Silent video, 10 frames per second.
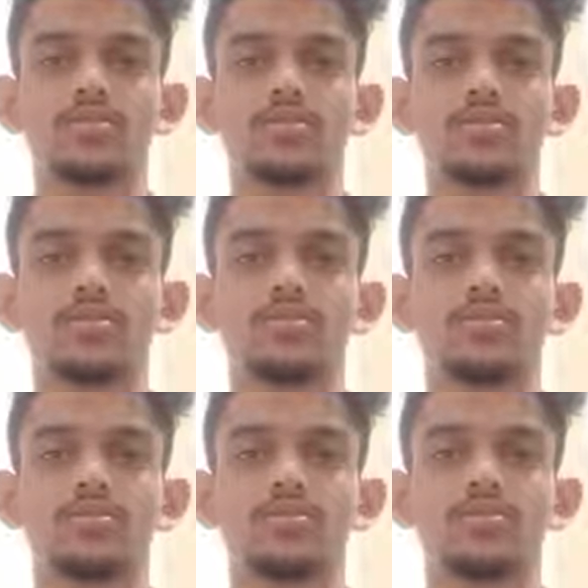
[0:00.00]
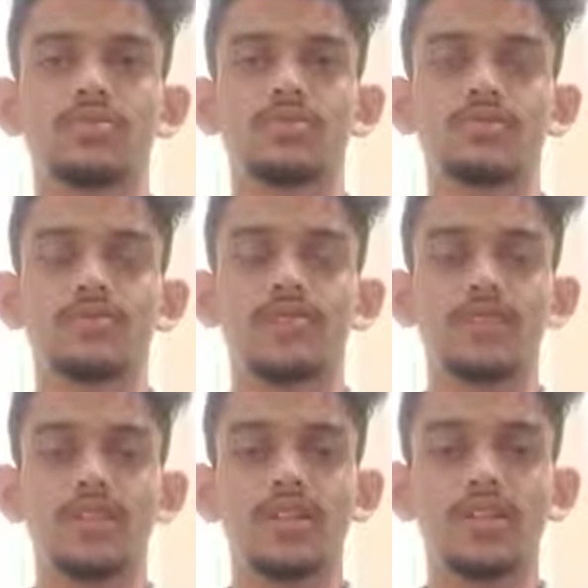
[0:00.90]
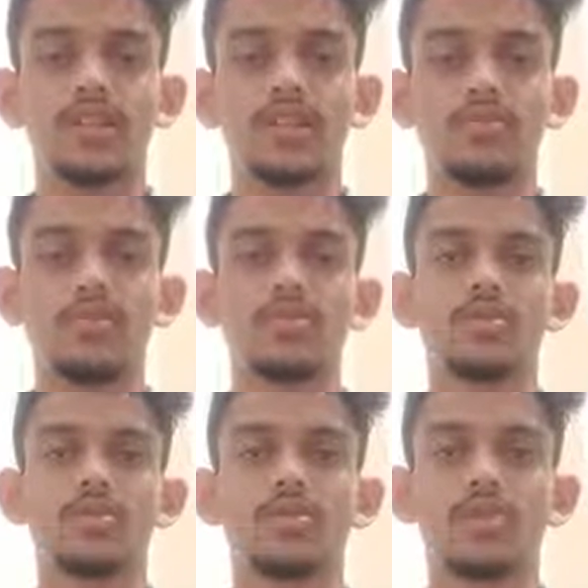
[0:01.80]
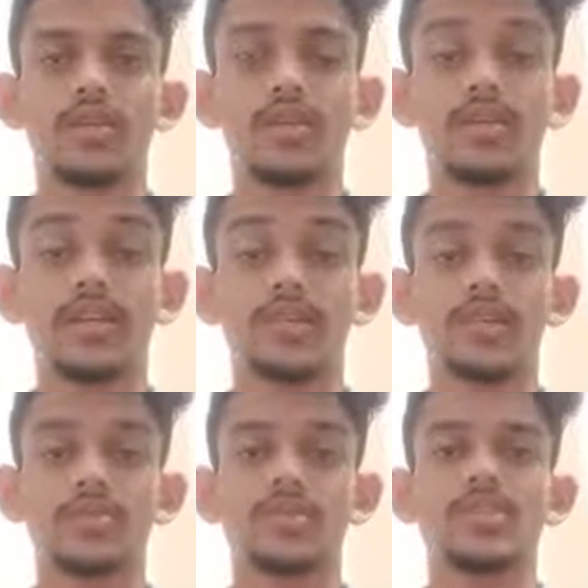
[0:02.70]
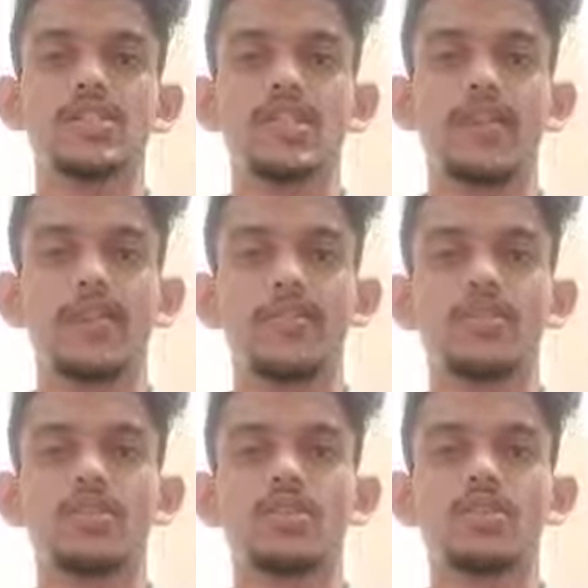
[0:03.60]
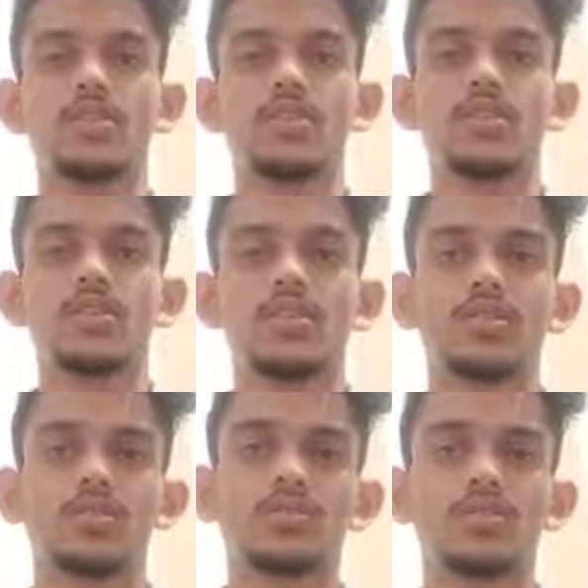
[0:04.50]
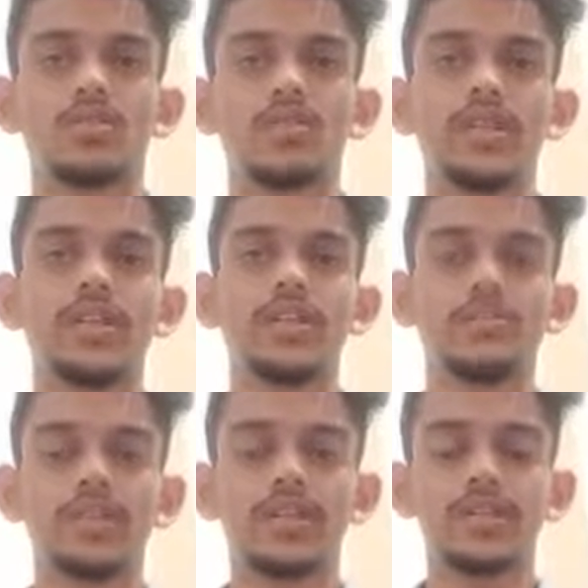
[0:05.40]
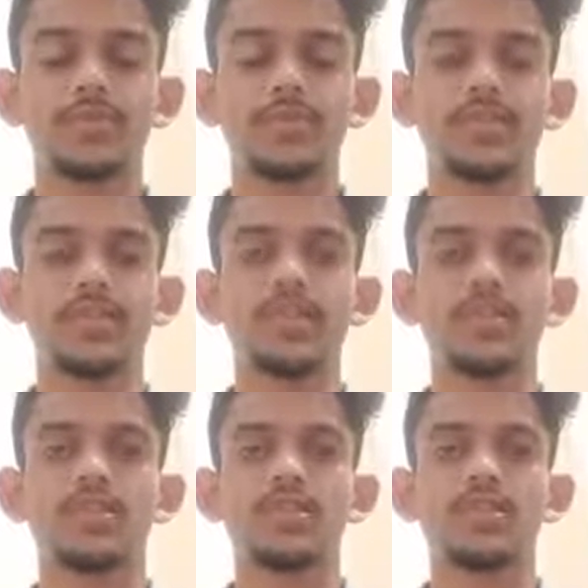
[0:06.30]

So we will learn about what is the exception in Java. The meaning of exception is